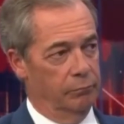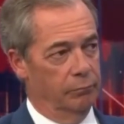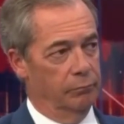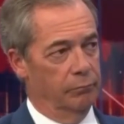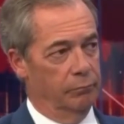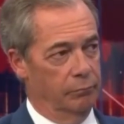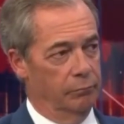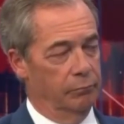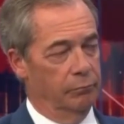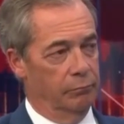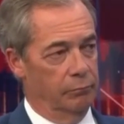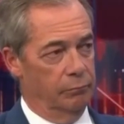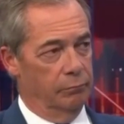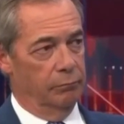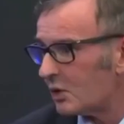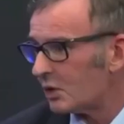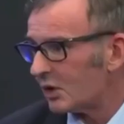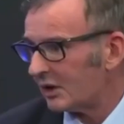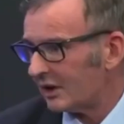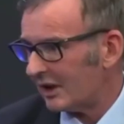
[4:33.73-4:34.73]
of a message. So
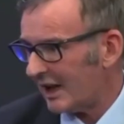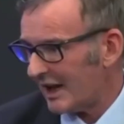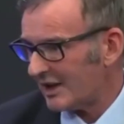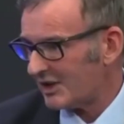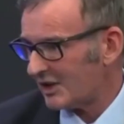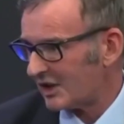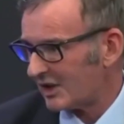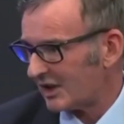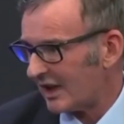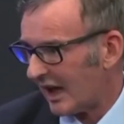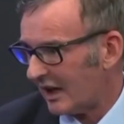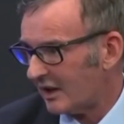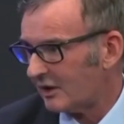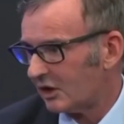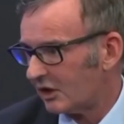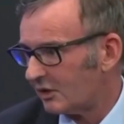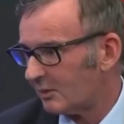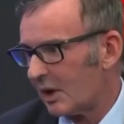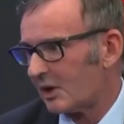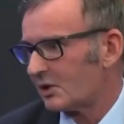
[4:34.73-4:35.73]
you can legislate
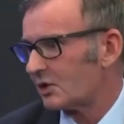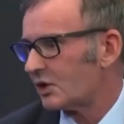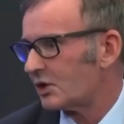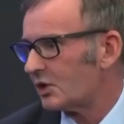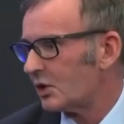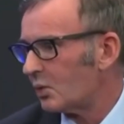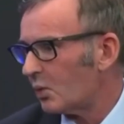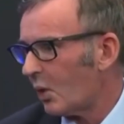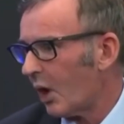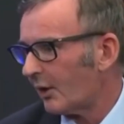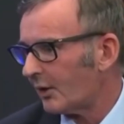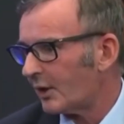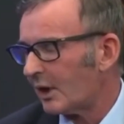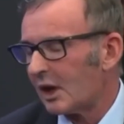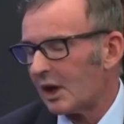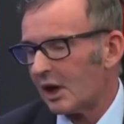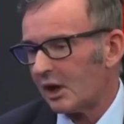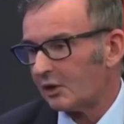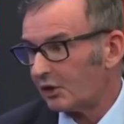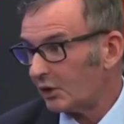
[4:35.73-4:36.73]
as much as you want.
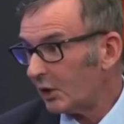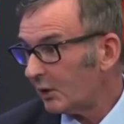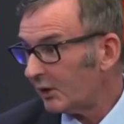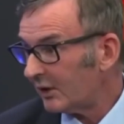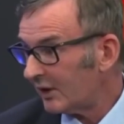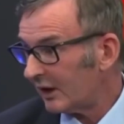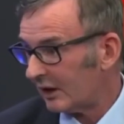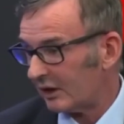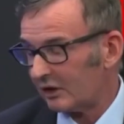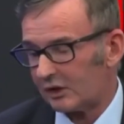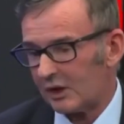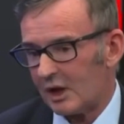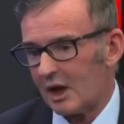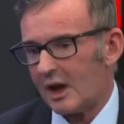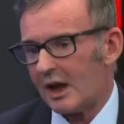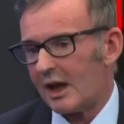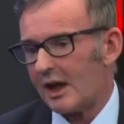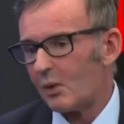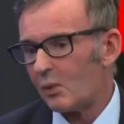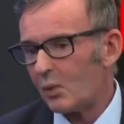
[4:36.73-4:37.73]
Two things.
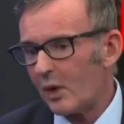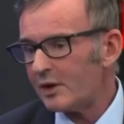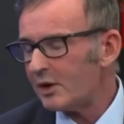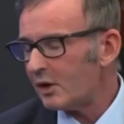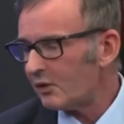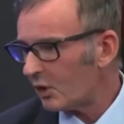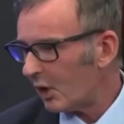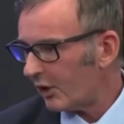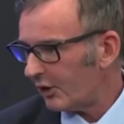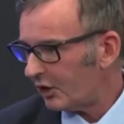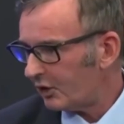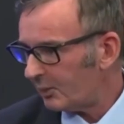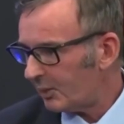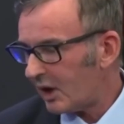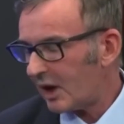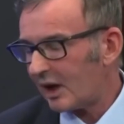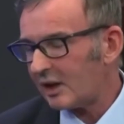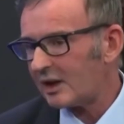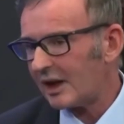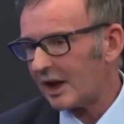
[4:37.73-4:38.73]
When you've got these
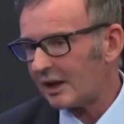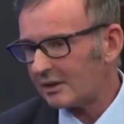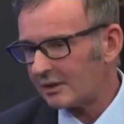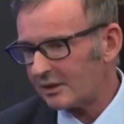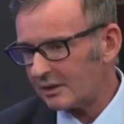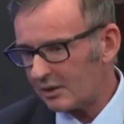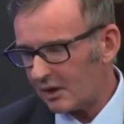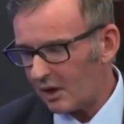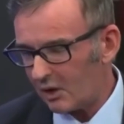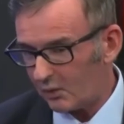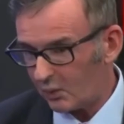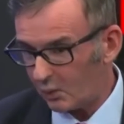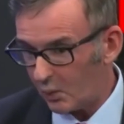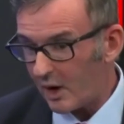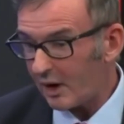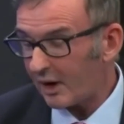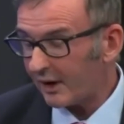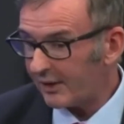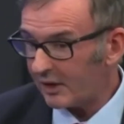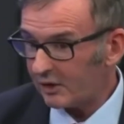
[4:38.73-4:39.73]
people... And
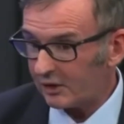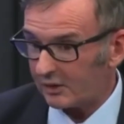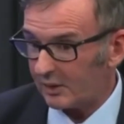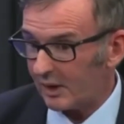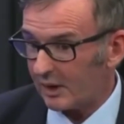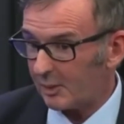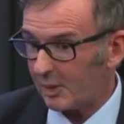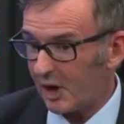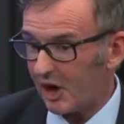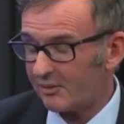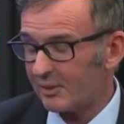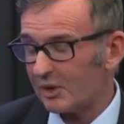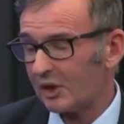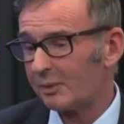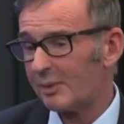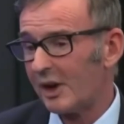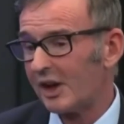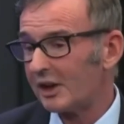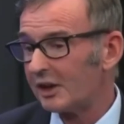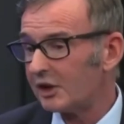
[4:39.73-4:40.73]
where I think Suella Braverman
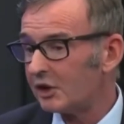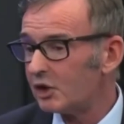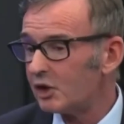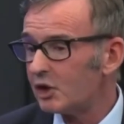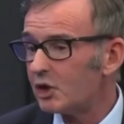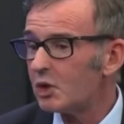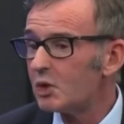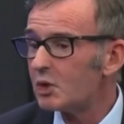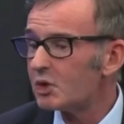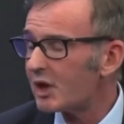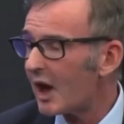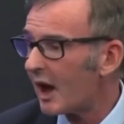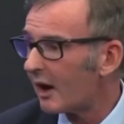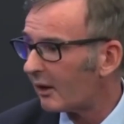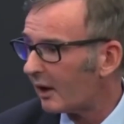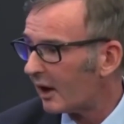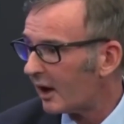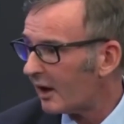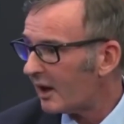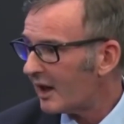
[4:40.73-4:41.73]
has made a huge
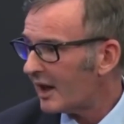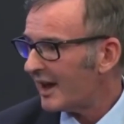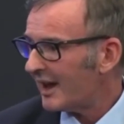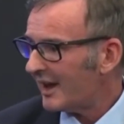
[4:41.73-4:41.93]
error